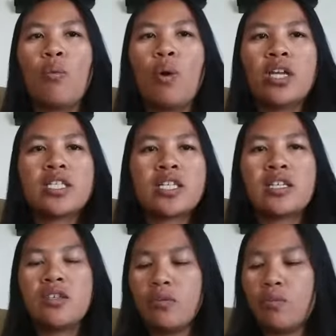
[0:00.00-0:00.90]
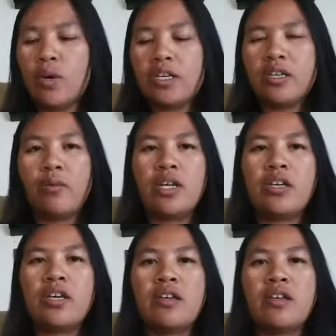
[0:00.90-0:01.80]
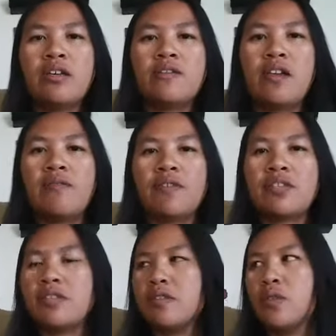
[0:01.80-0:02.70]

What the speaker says: What is it? If it's